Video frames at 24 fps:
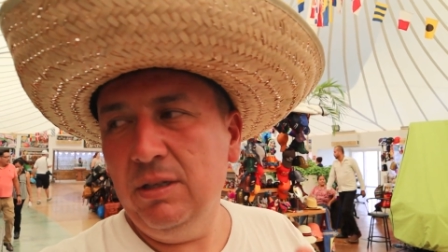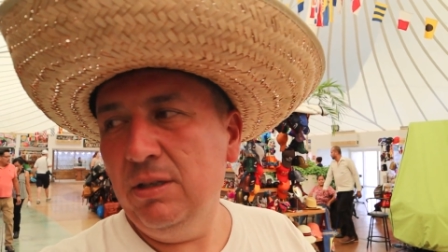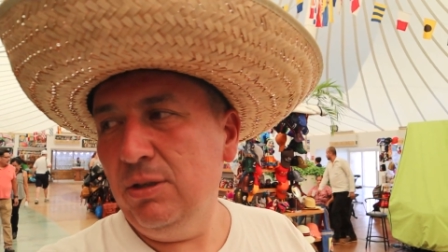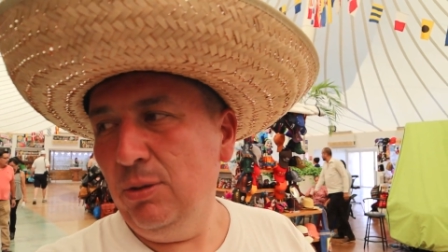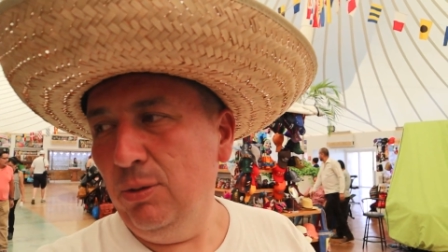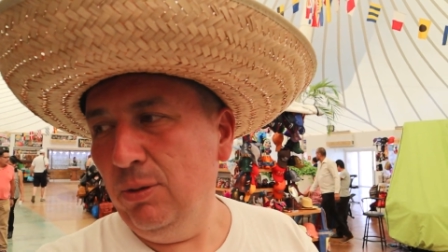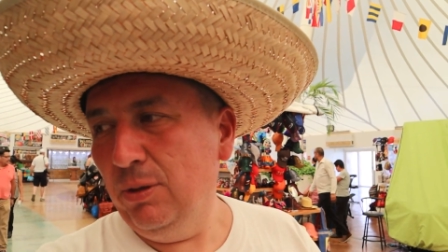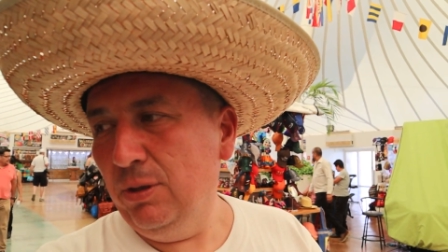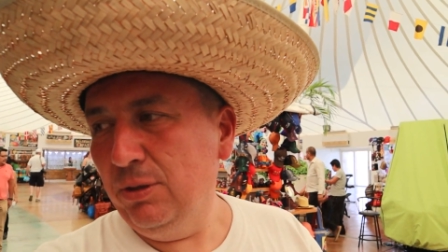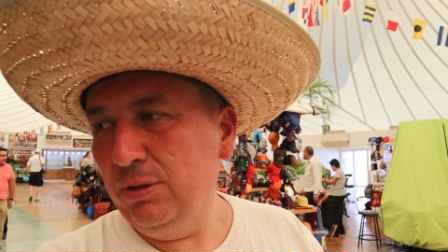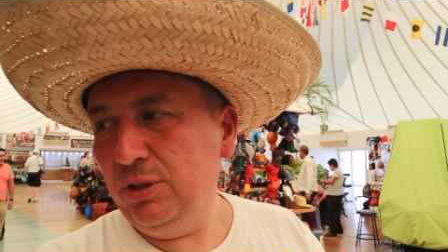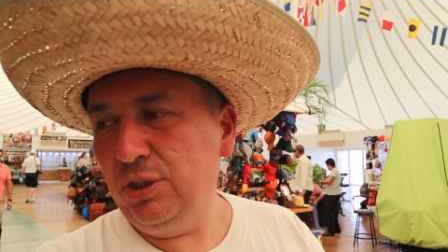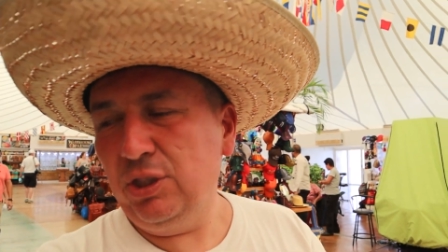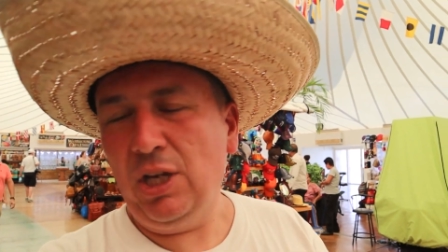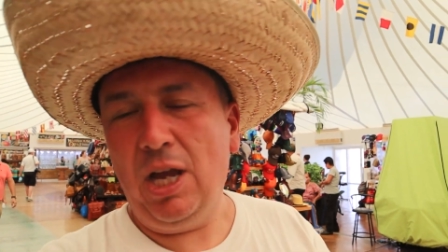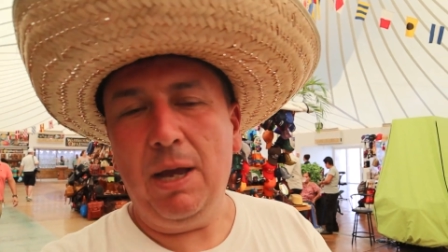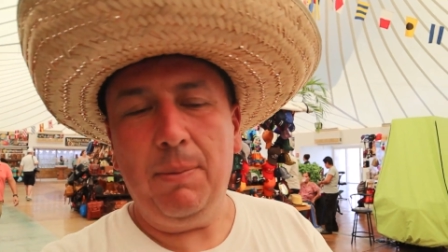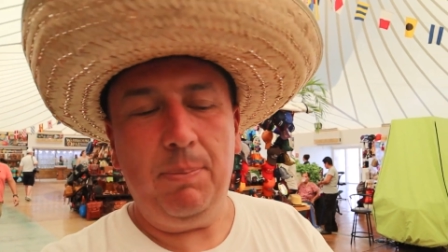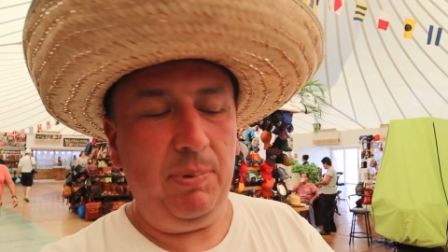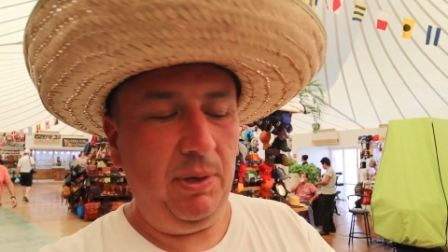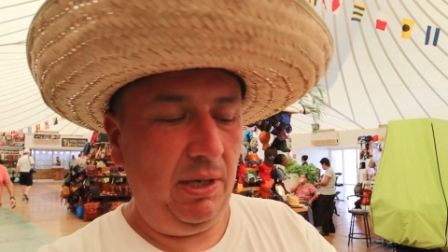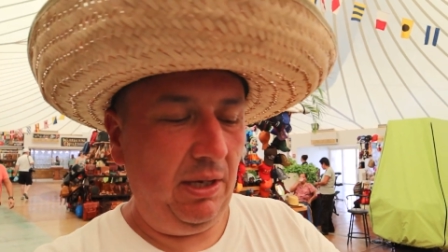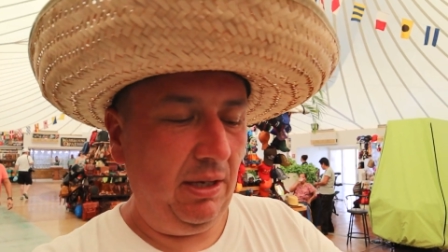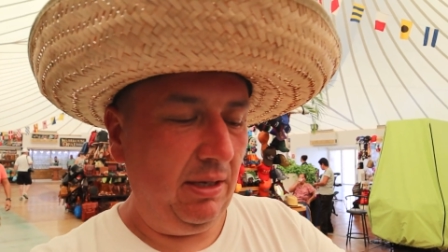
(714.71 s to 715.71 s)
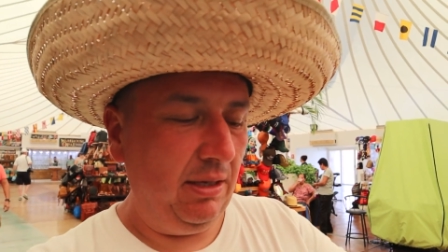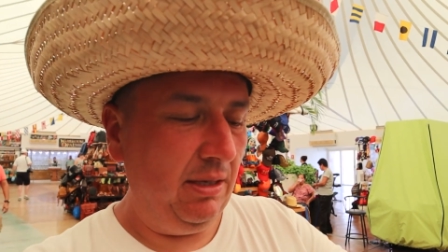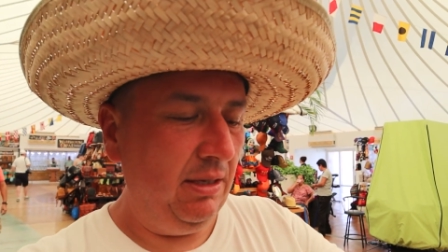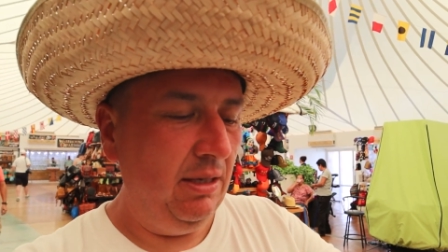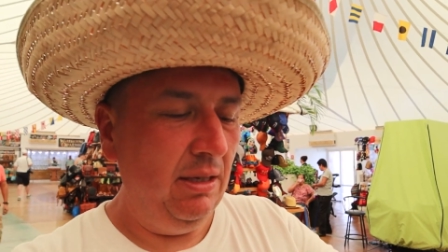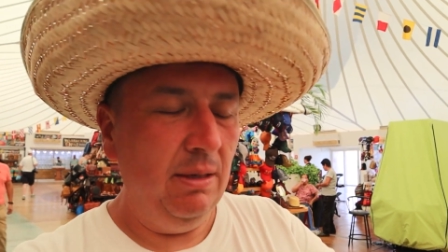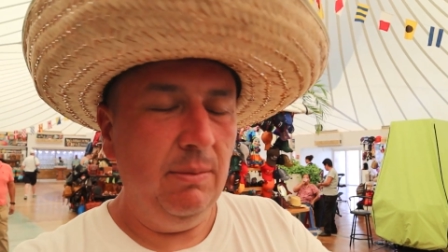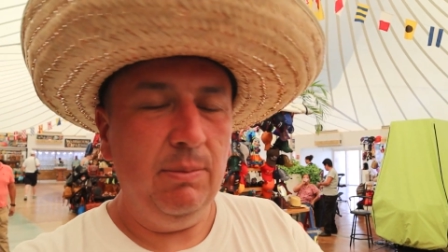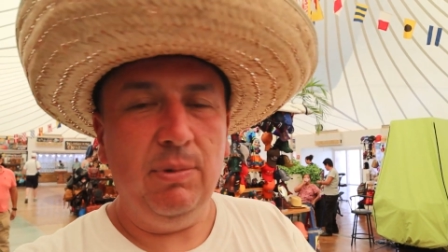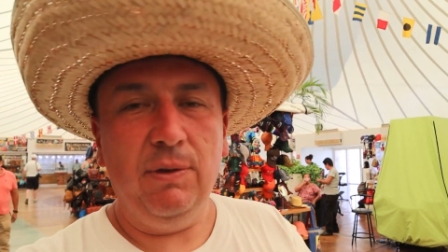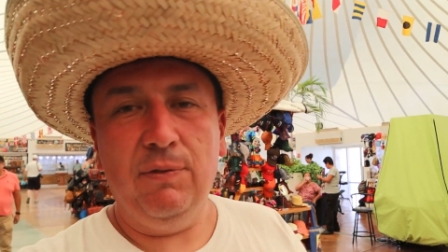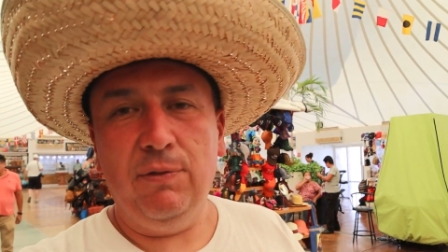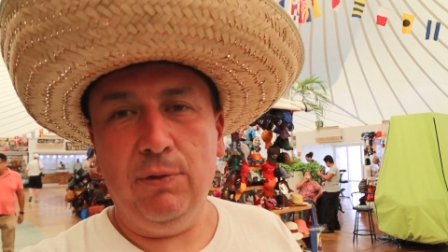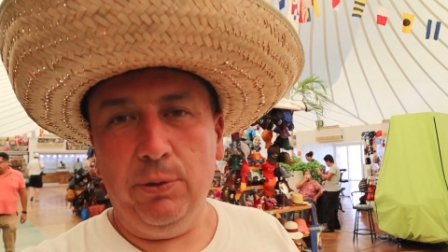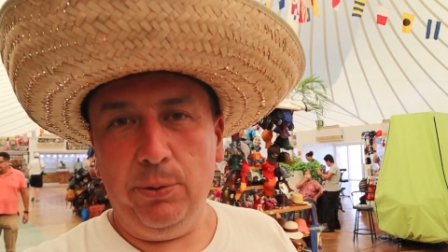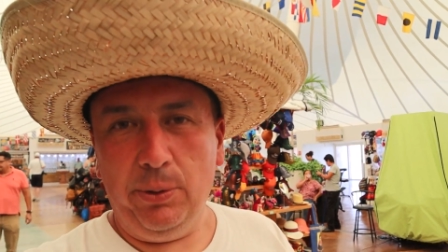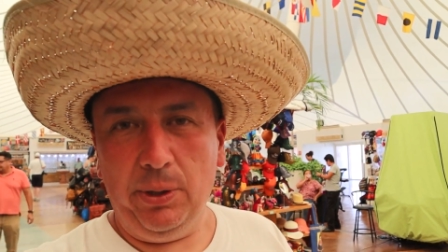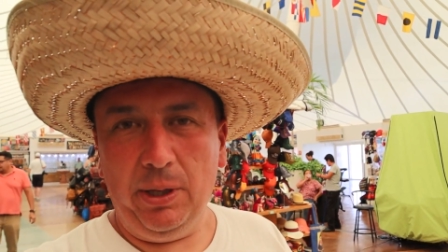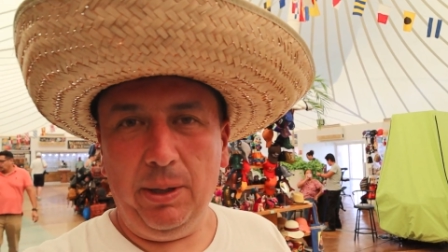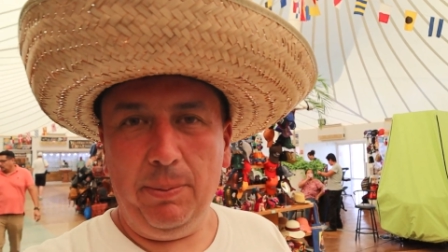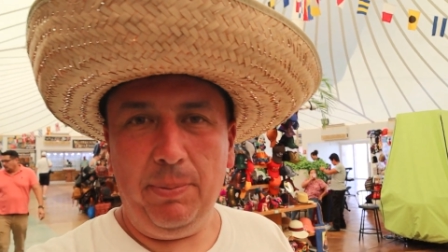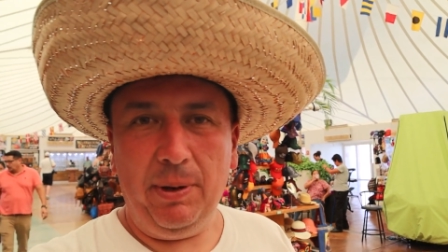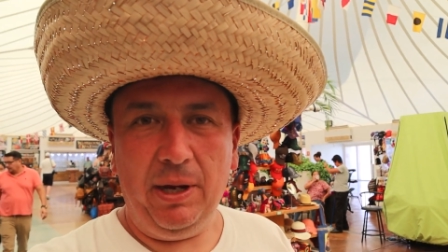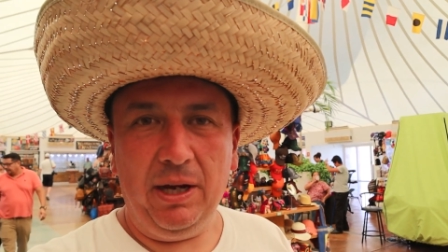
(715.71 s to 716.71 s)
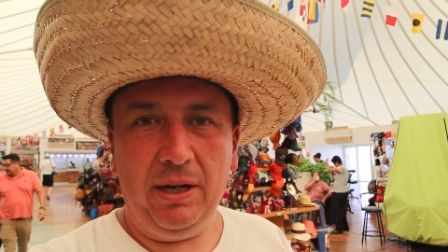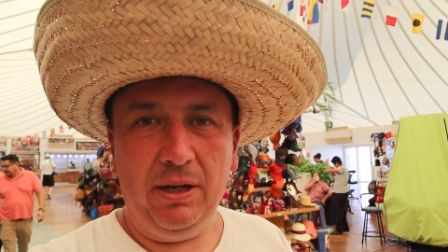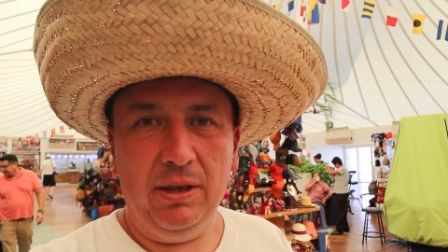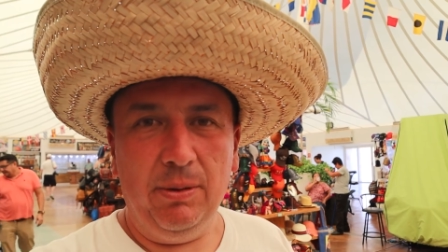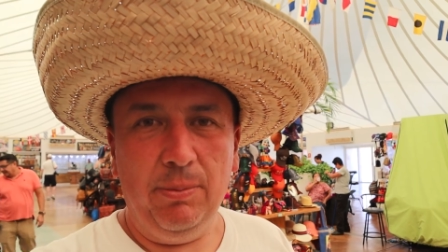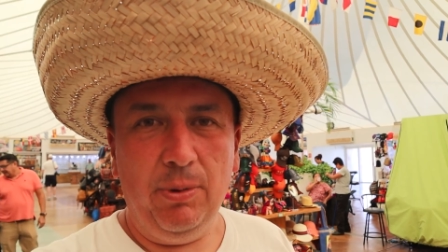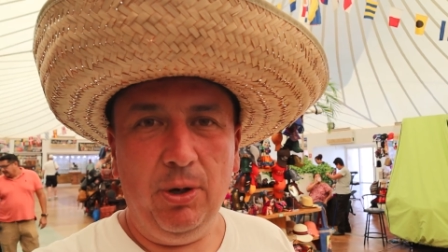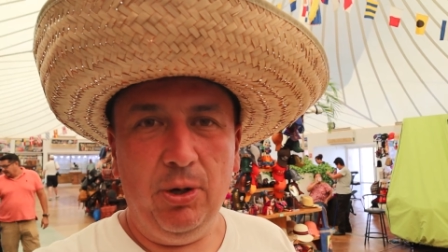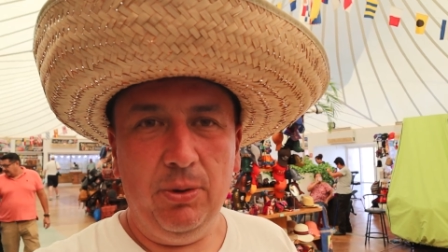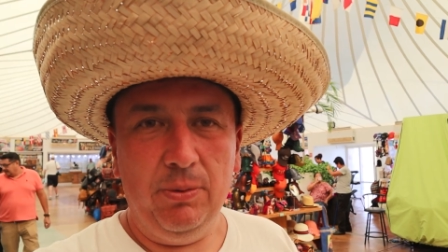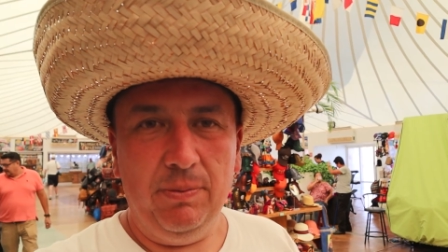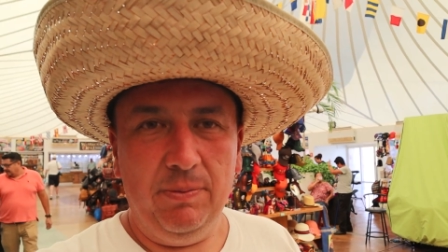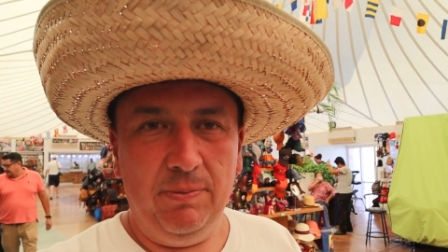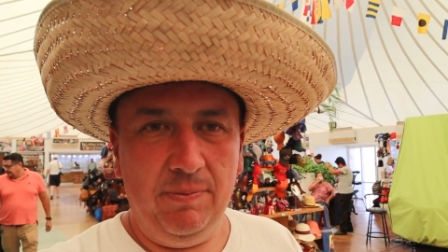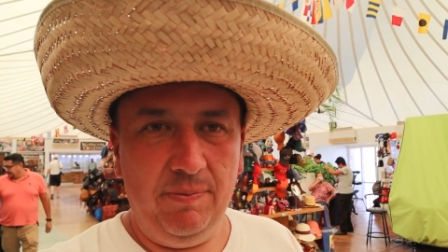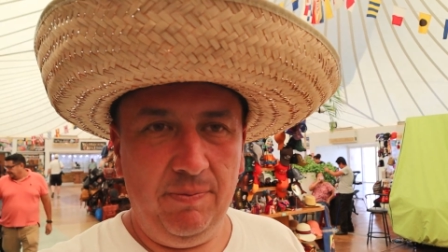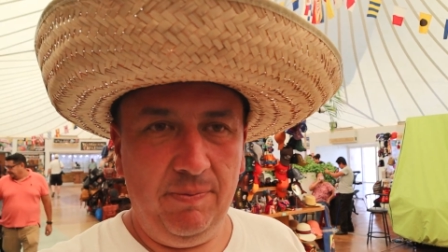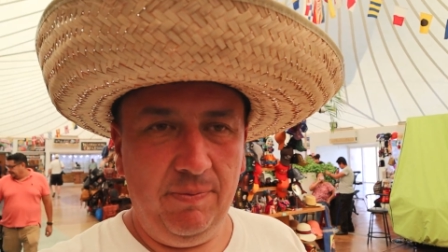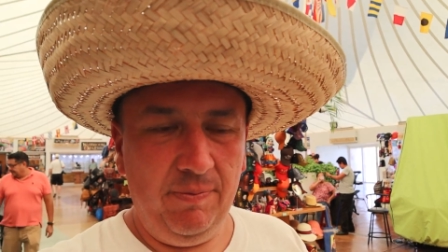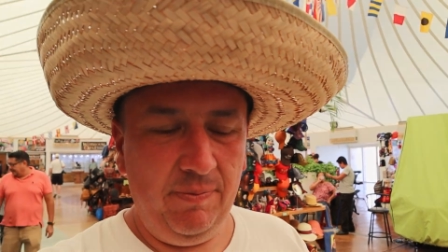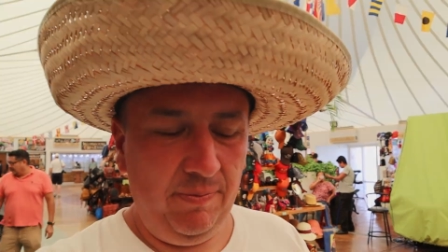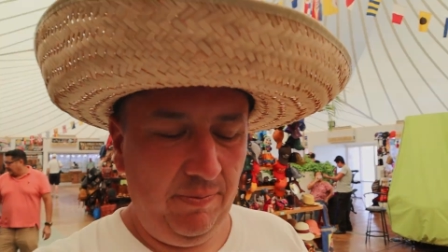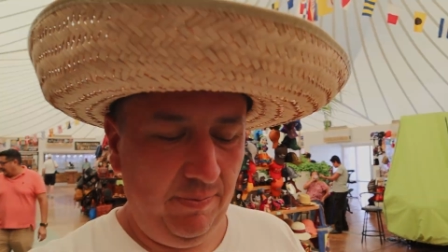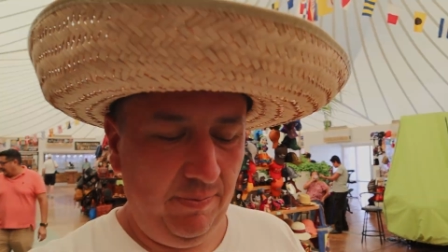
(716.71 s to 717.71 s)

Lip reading: do a little shopping before we get back on the boat.